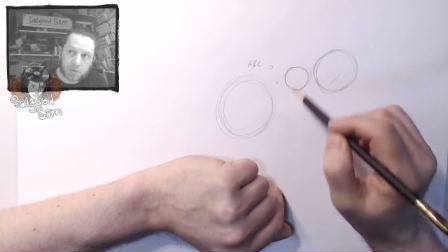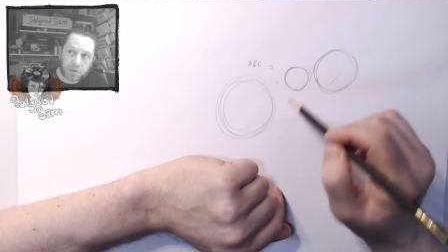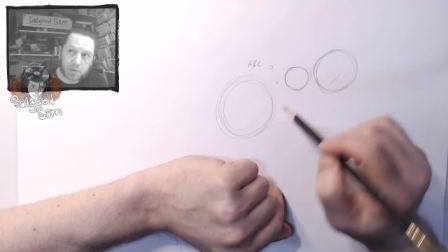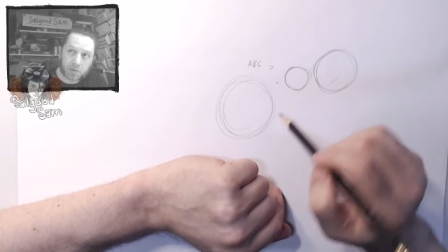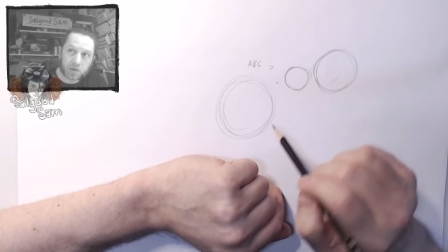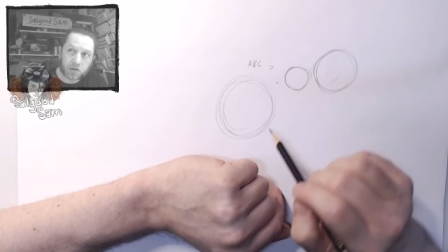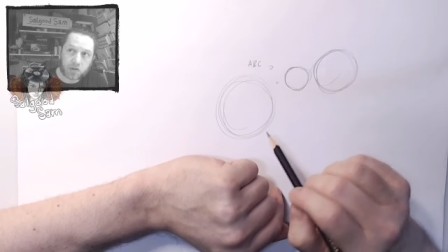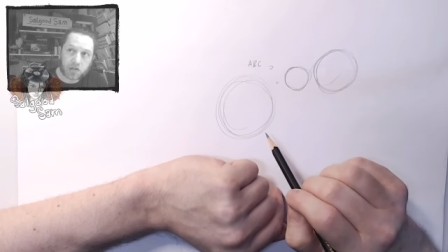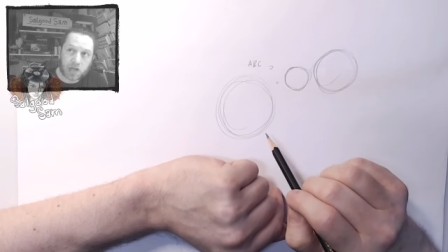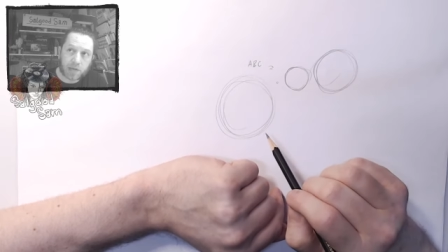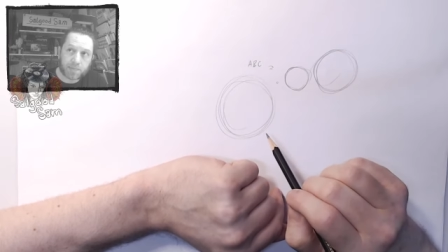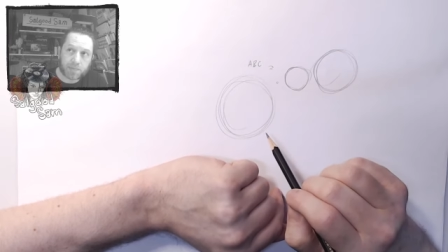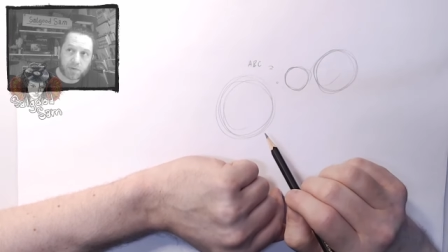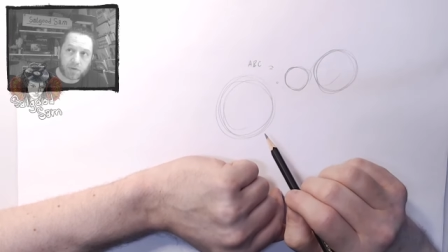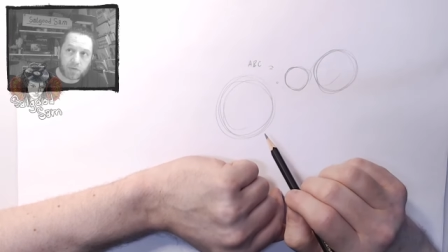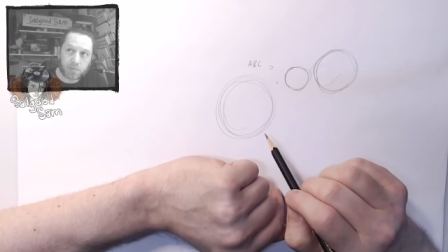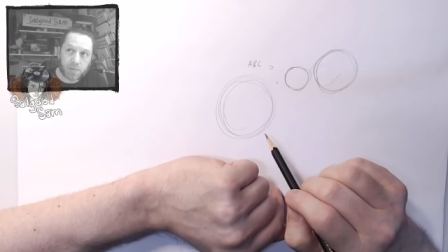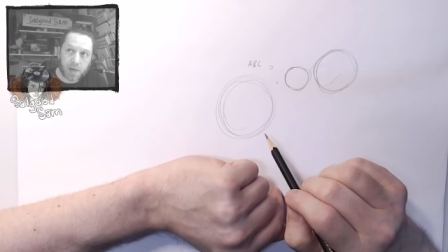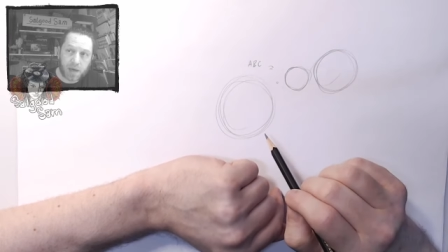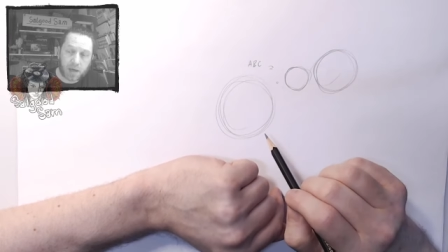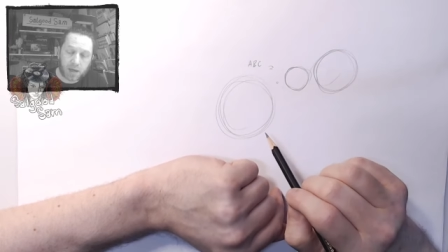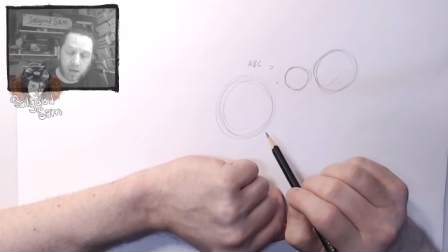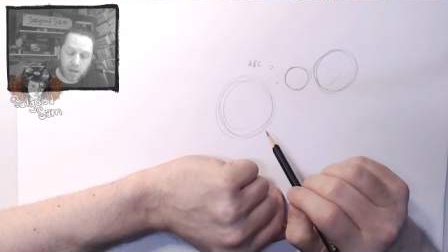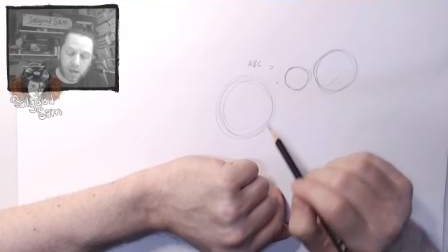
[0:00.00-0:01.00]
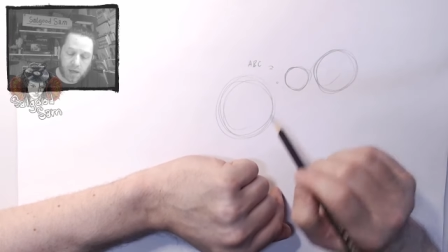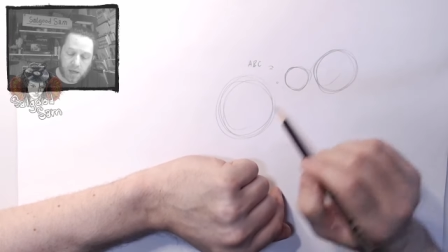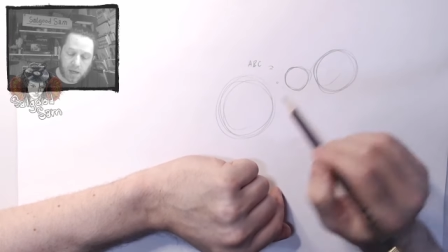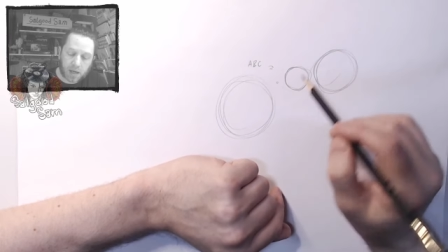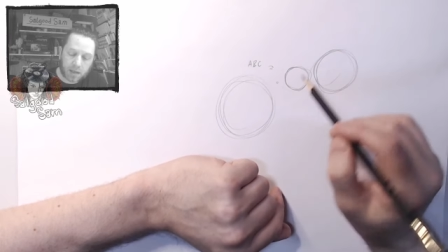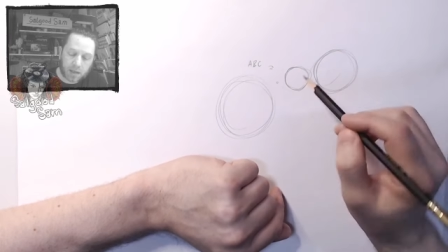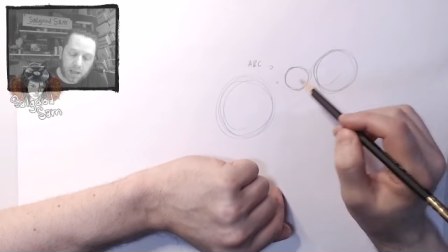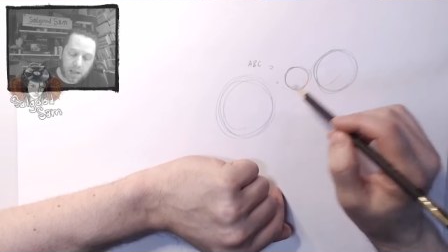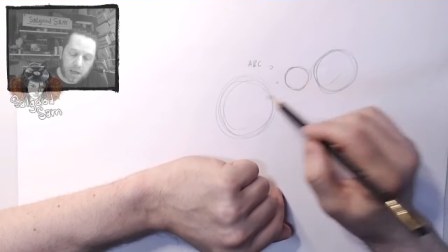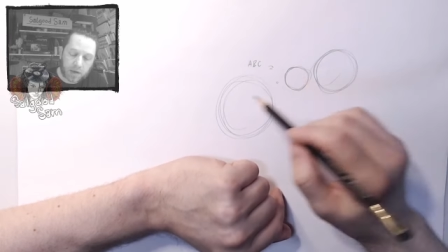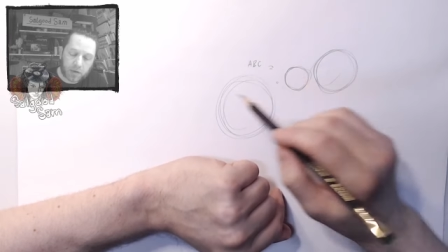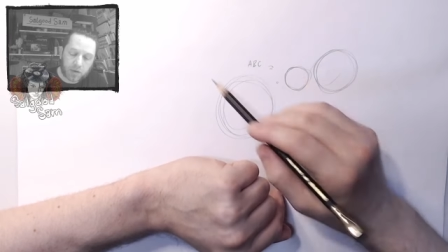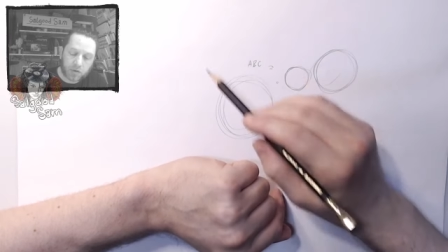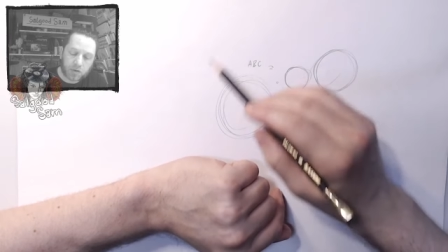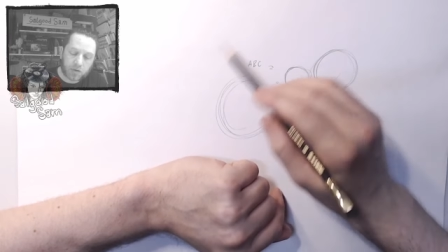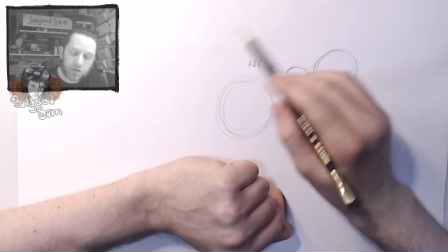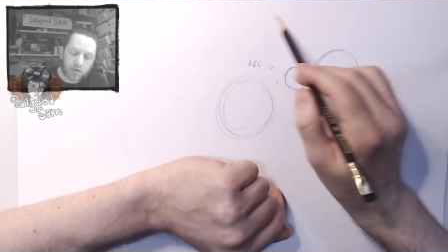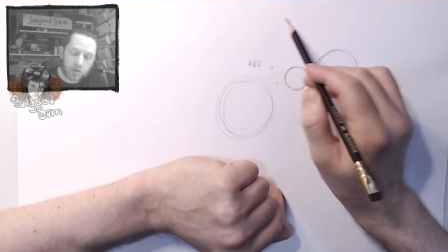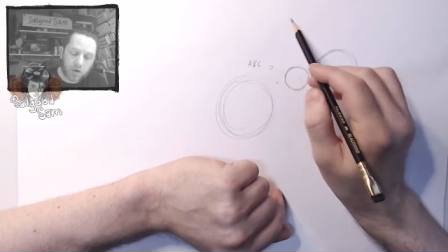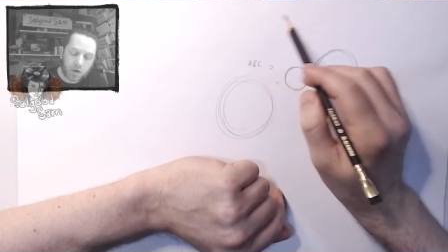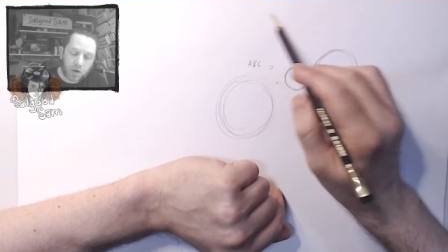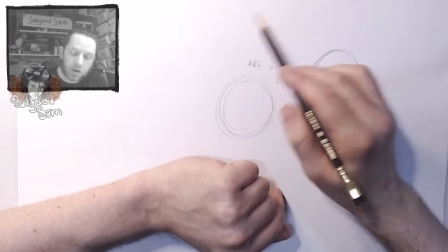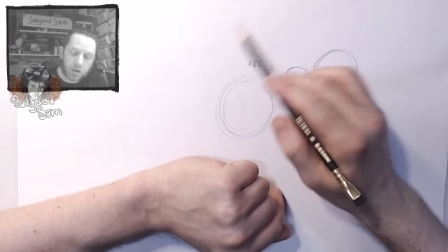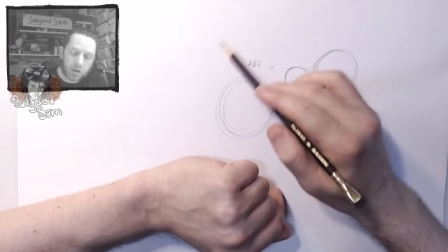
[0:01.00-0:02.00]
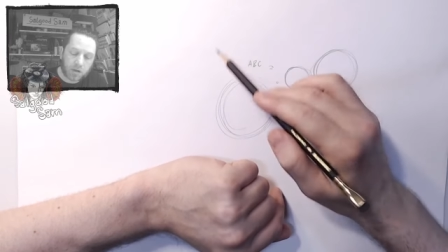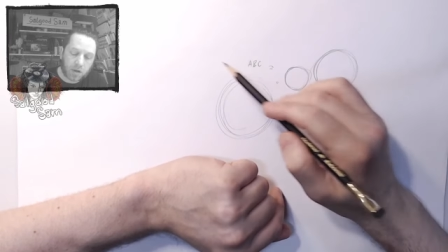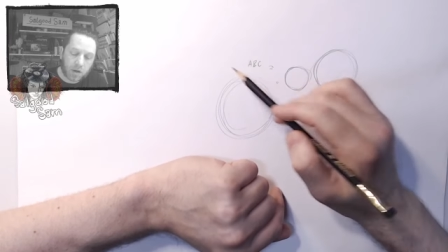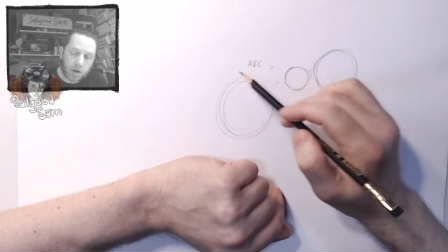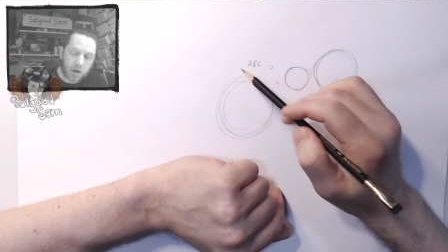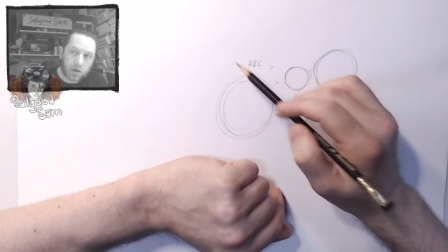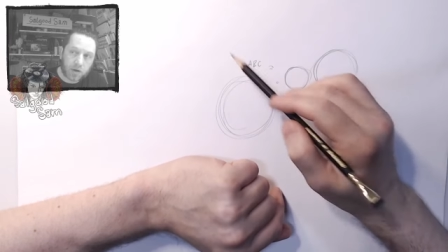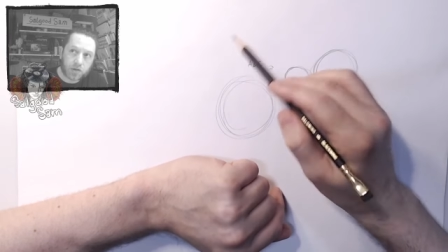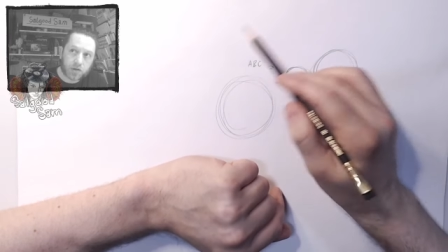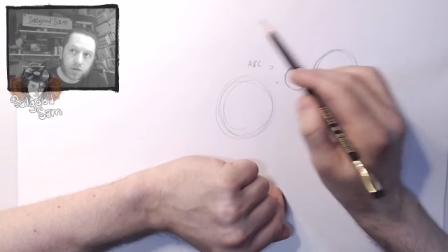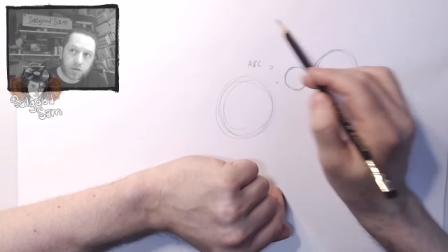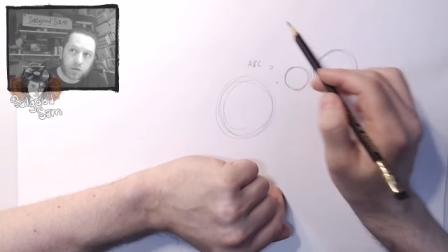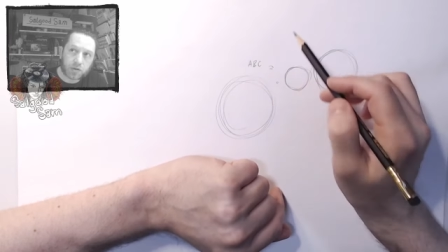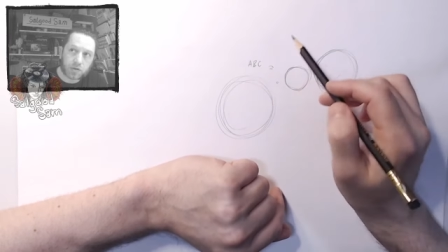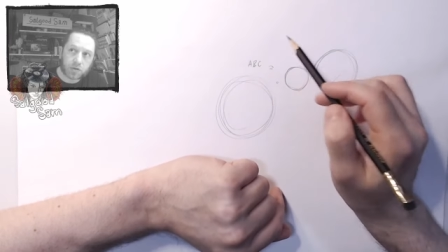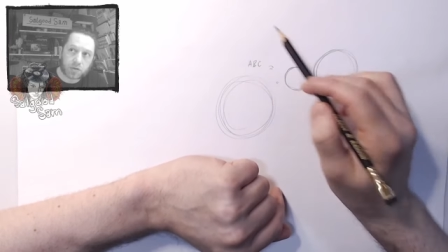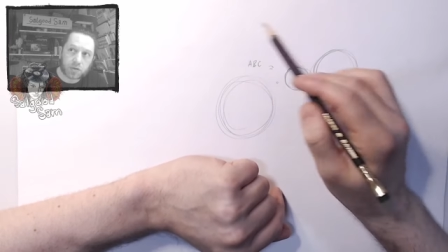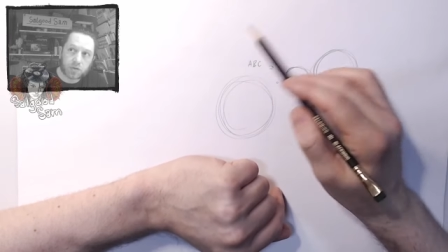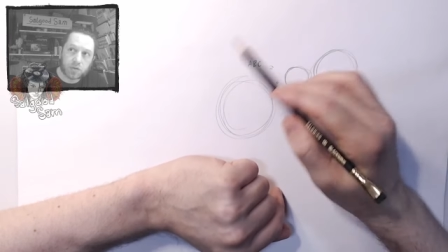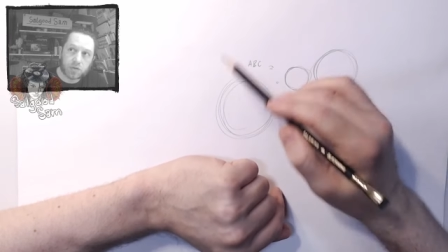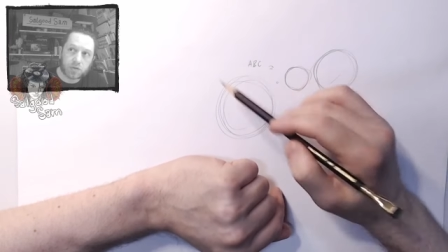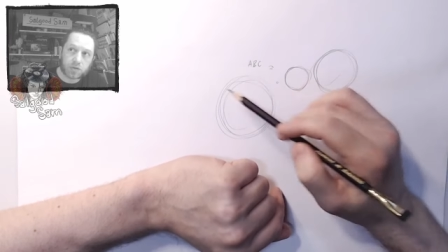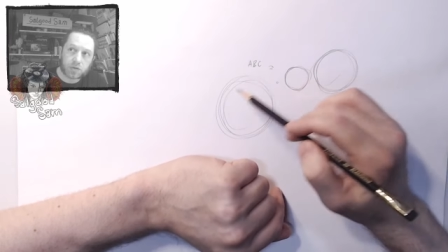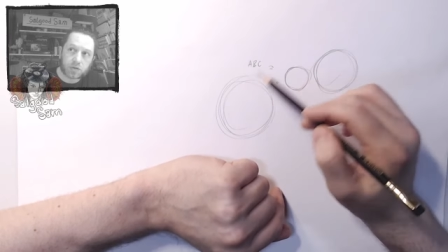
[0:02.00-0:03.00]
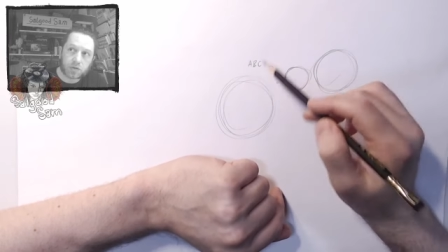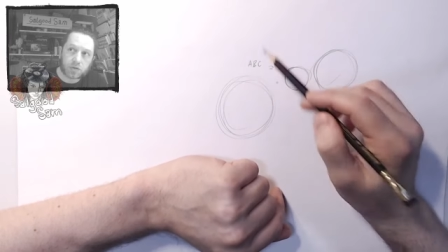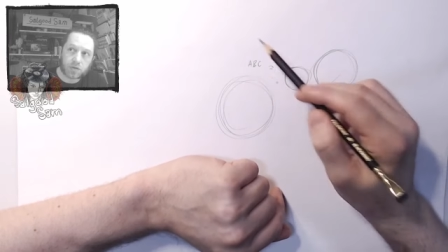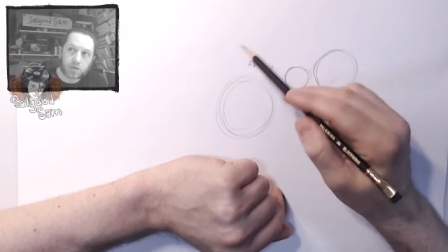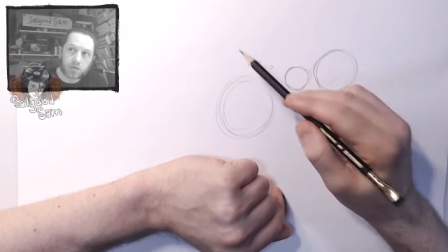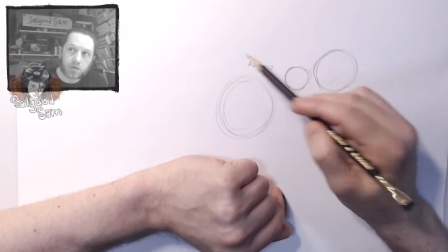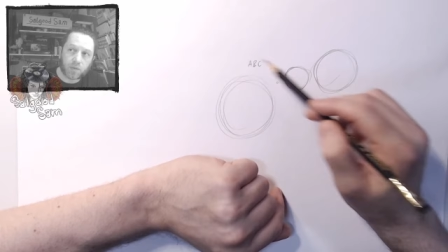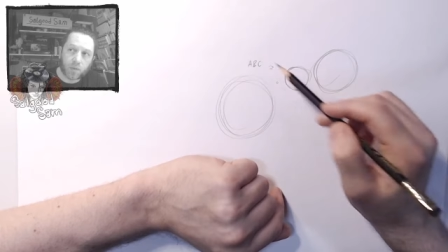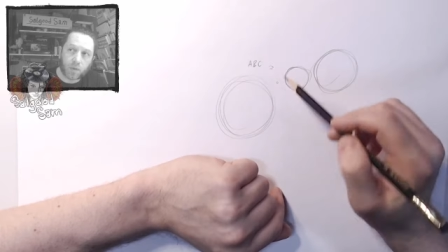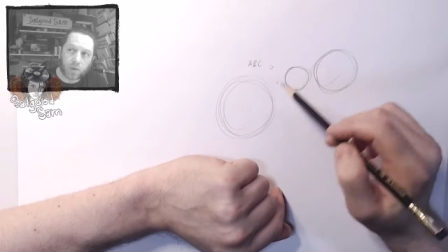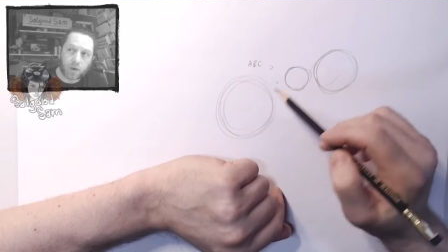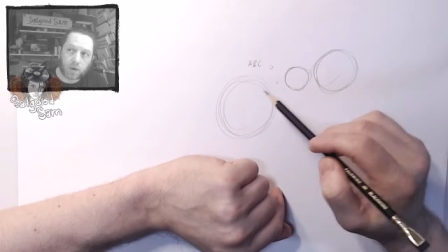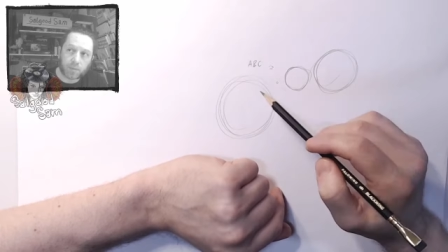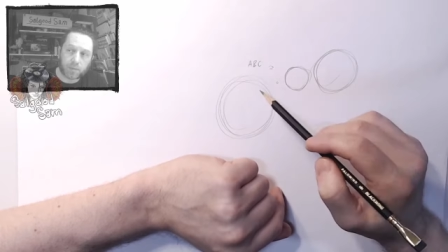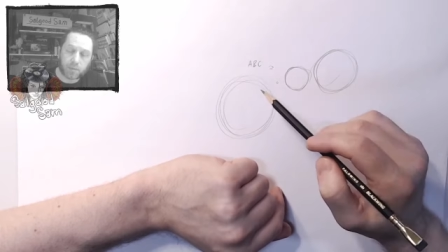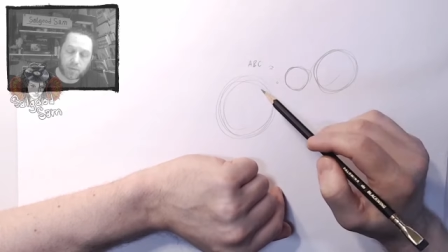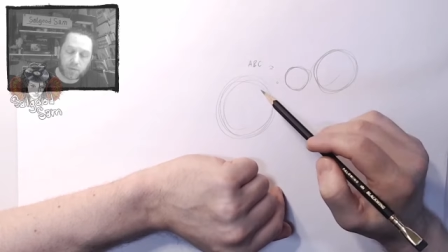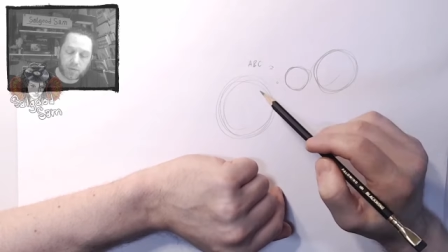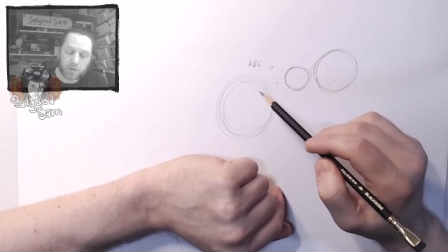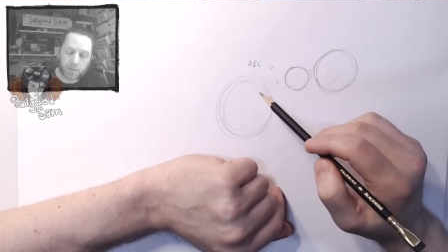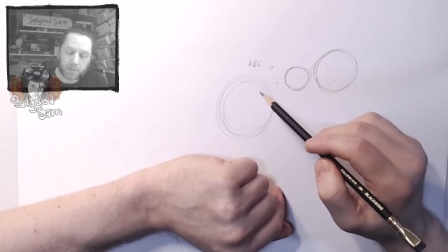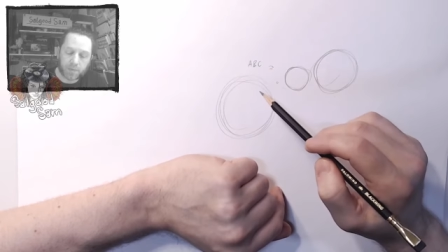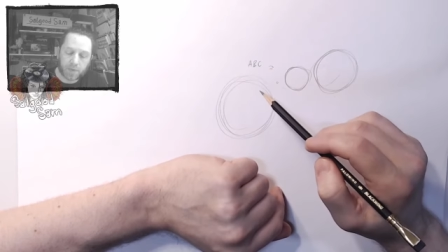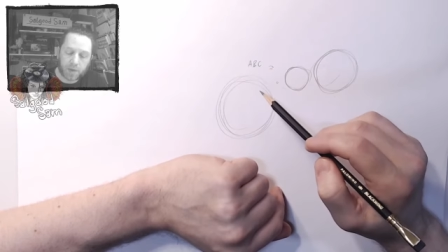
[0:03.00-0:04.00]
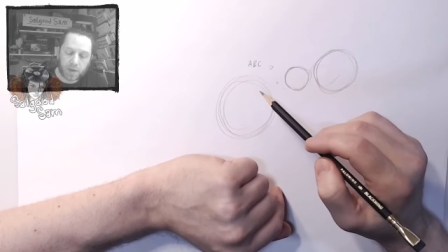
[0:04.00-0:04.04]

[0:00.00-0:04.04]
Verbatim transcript: the shapes you make and allow you to draw larger, looser forms.